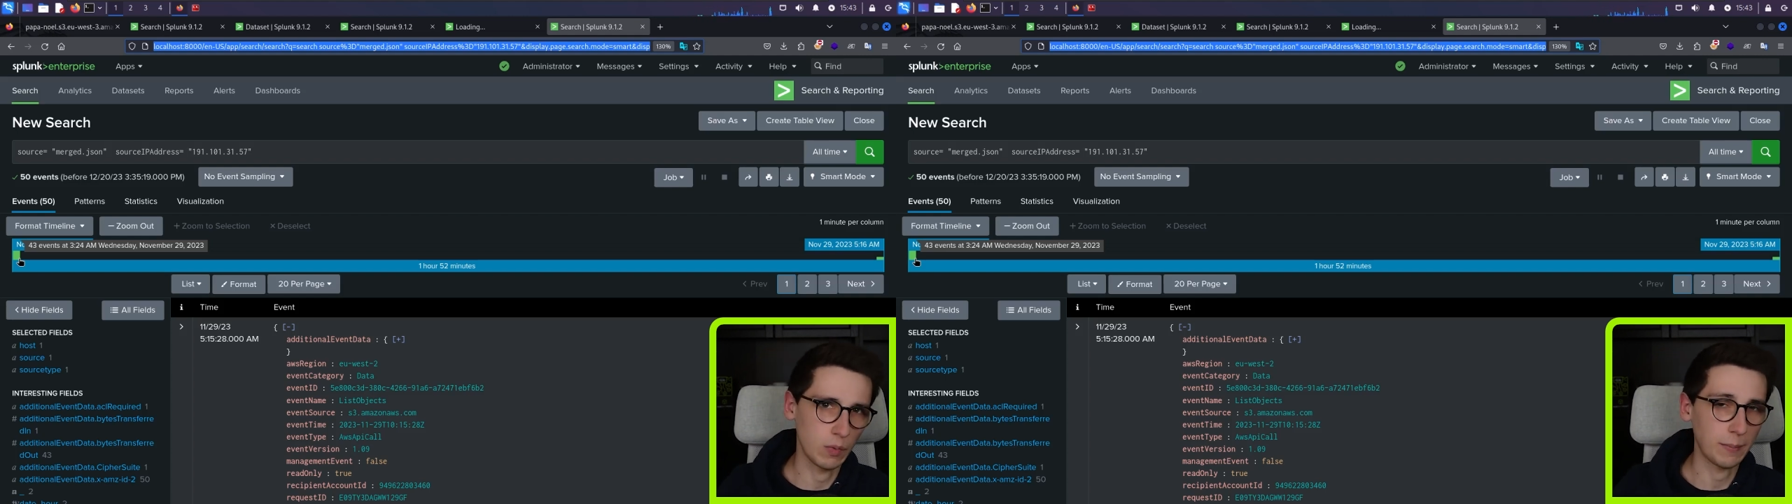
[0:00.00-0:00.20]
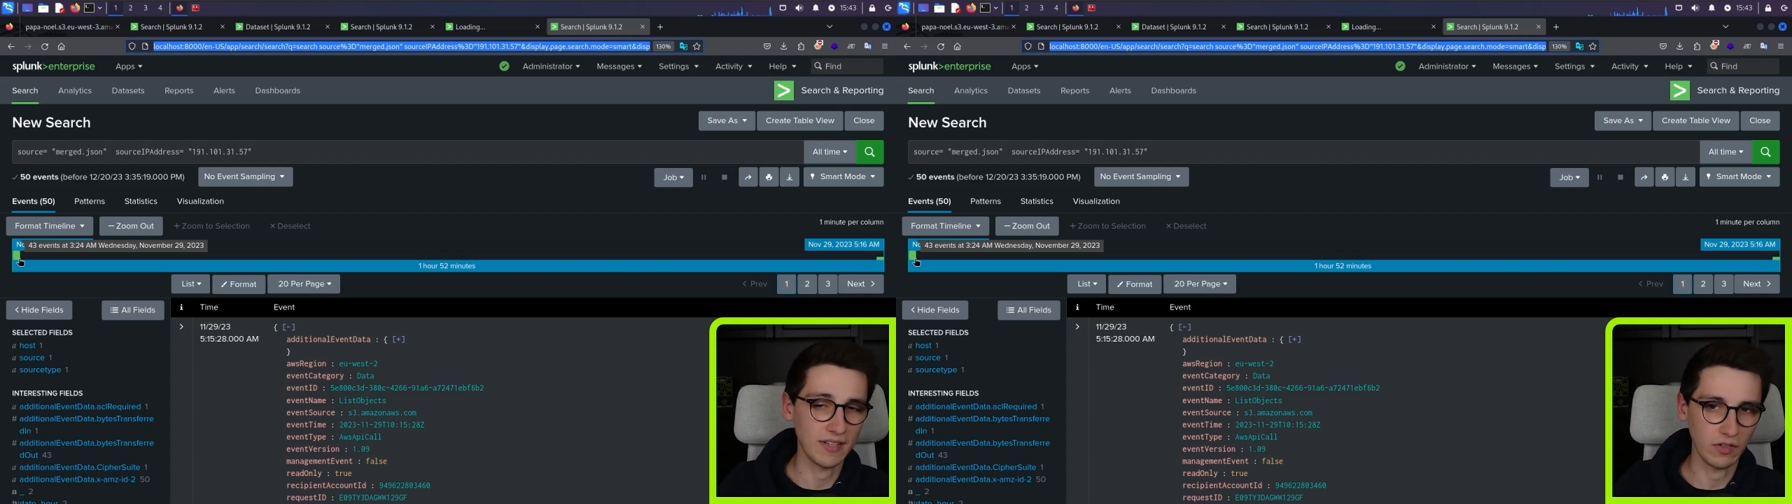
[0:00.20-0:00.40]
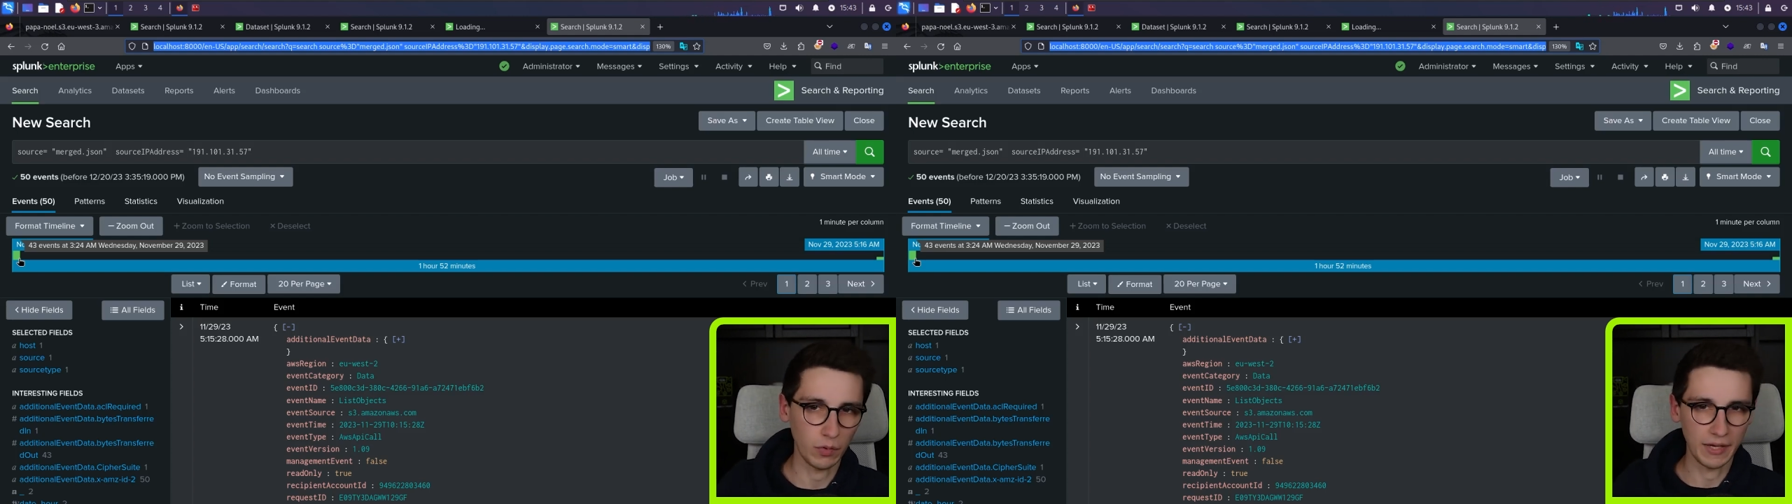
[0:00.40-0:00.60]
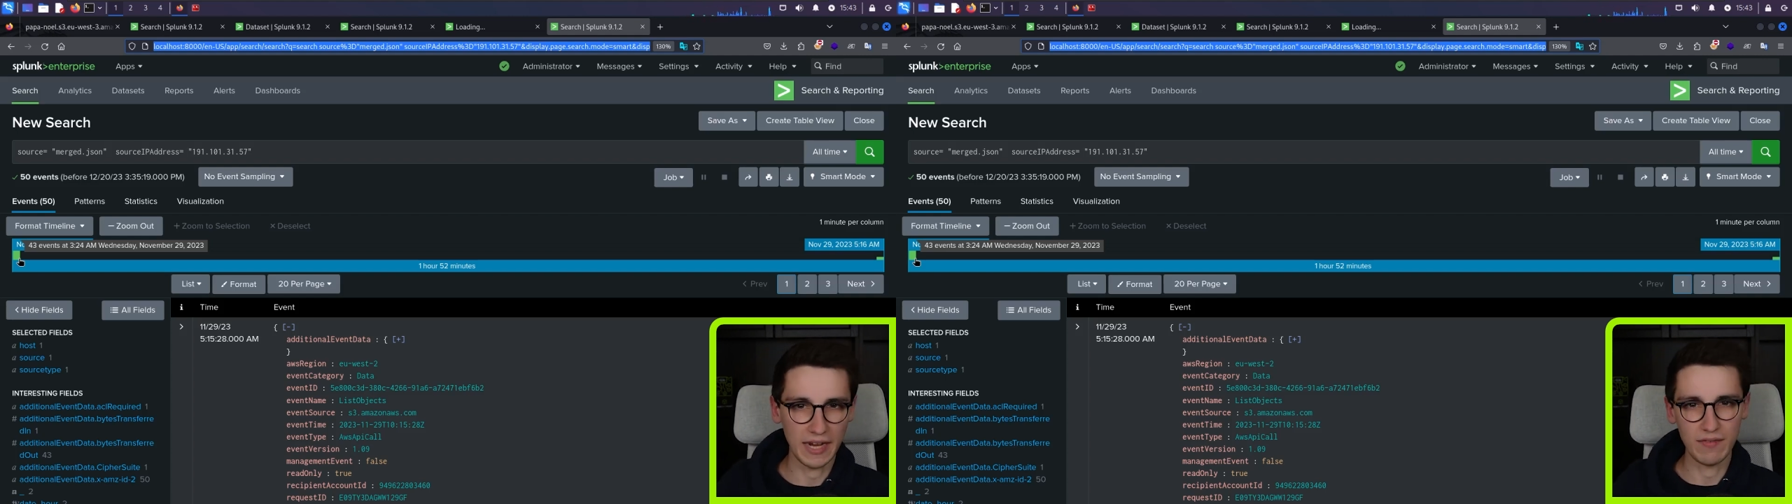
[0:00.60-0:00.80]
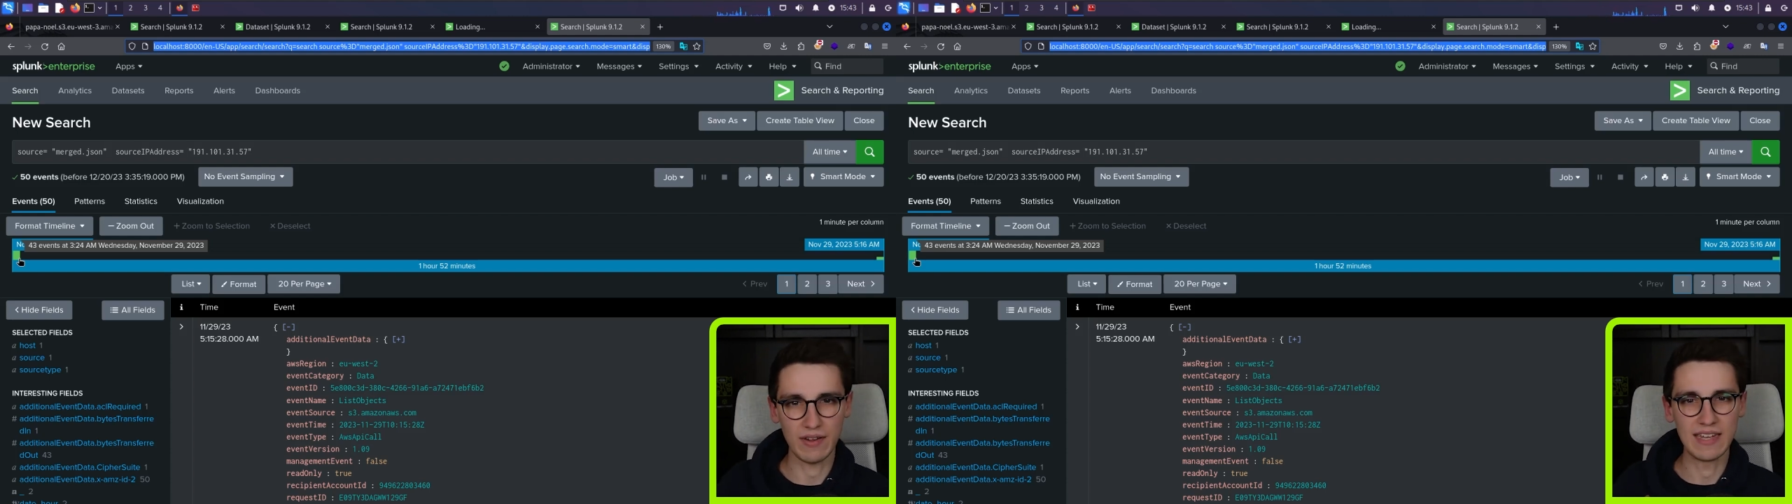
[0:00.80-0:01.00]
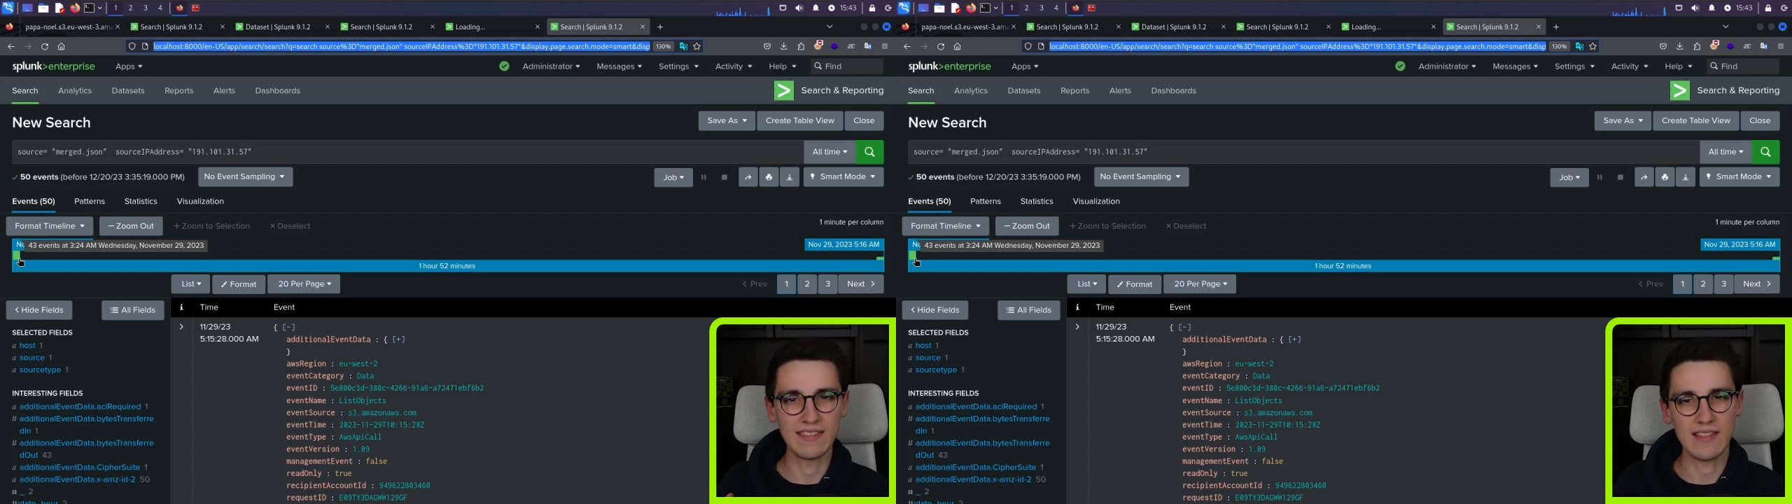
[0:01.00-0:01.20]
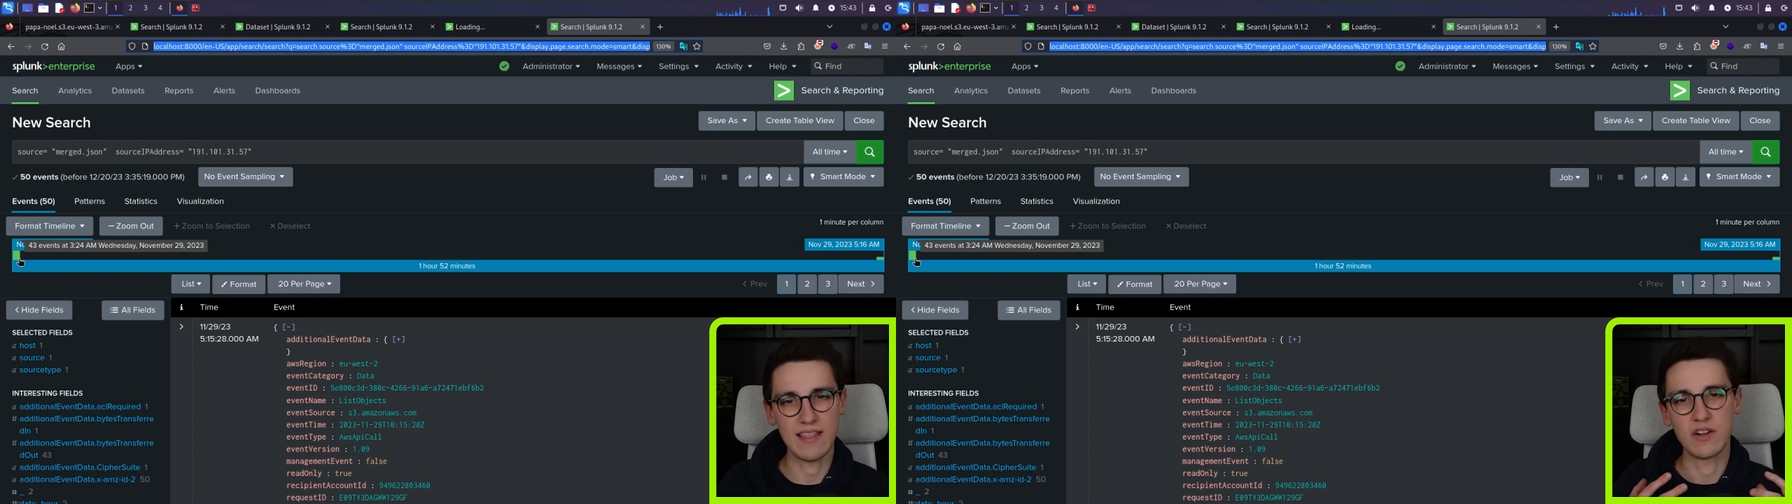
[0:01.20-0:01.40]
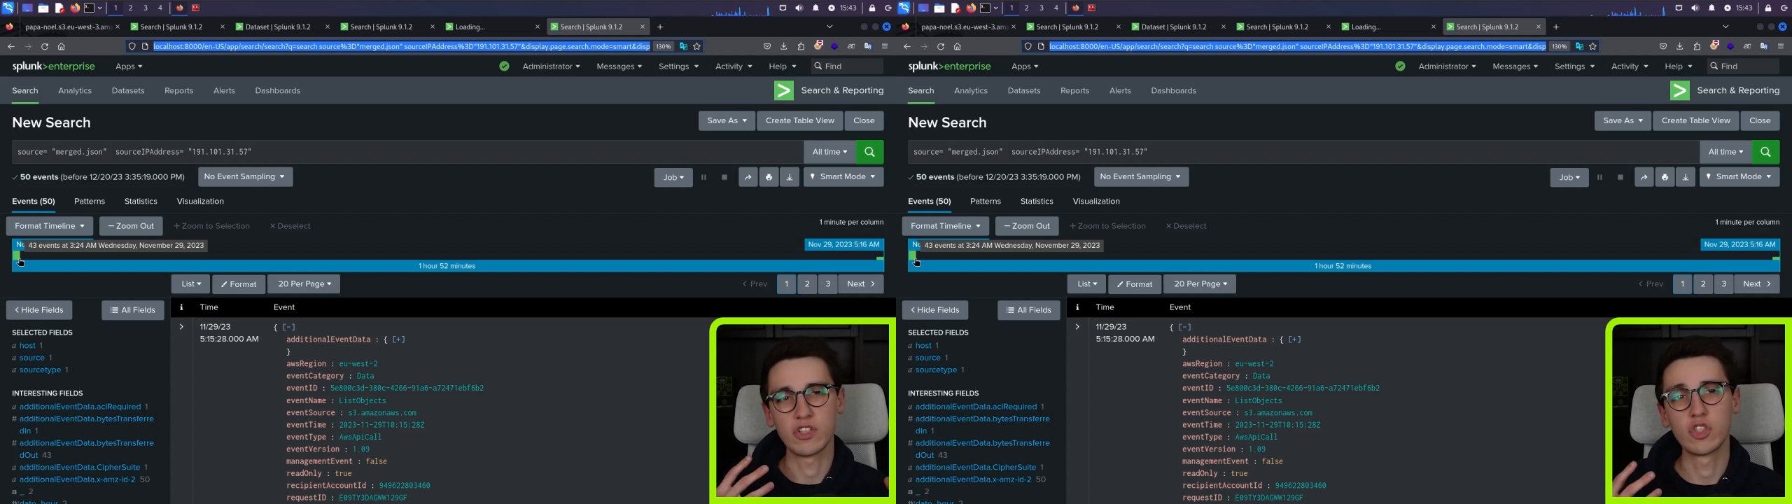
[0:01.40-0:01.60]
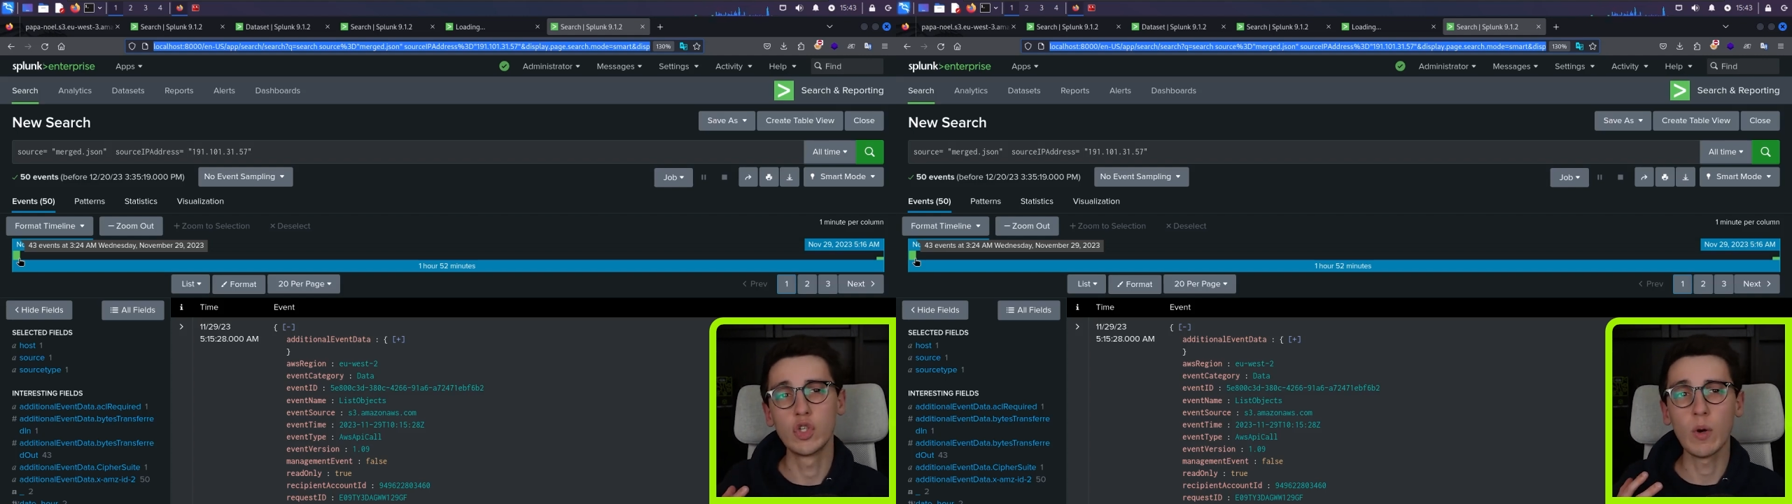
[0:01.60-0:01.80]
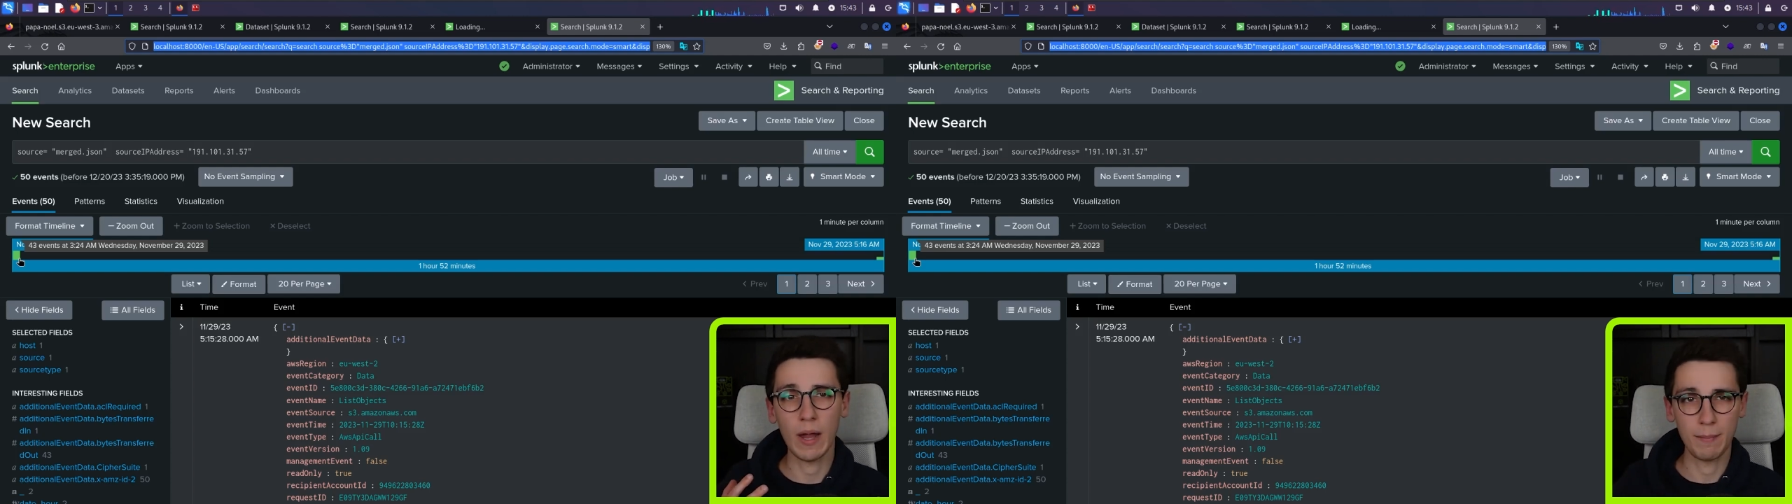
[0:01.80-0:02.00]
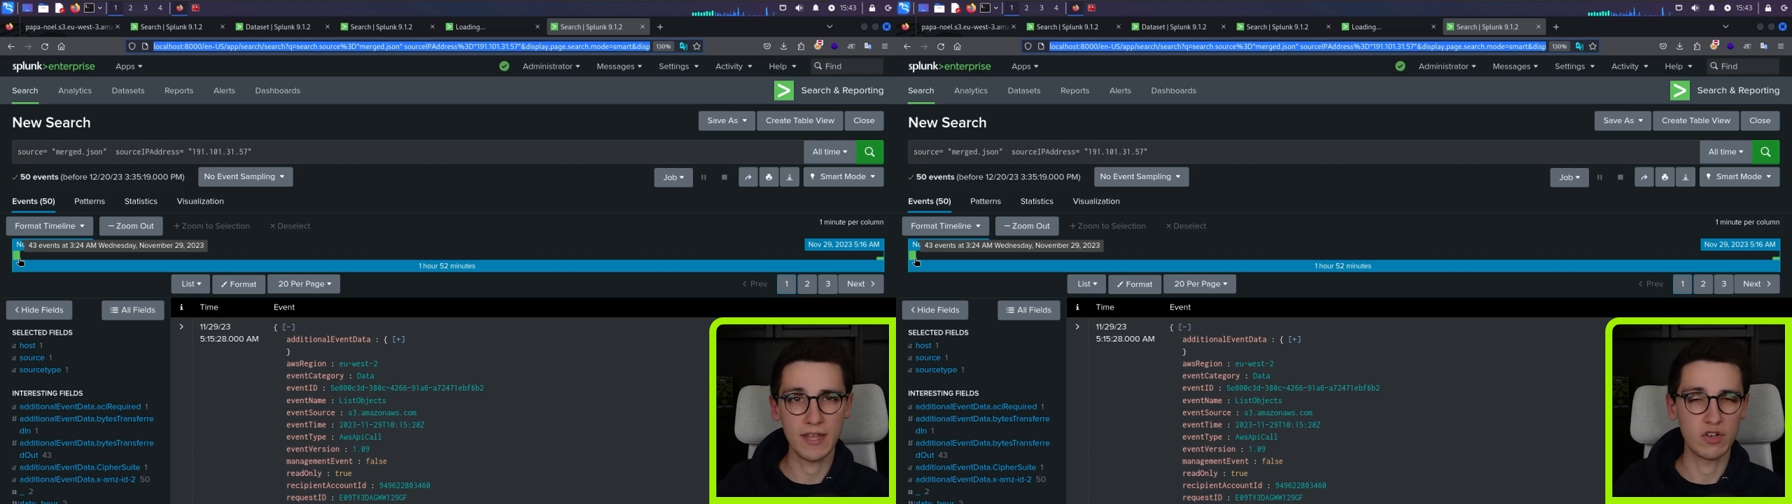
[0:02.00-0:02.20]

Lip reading: website already gave a hint that there's 2 IP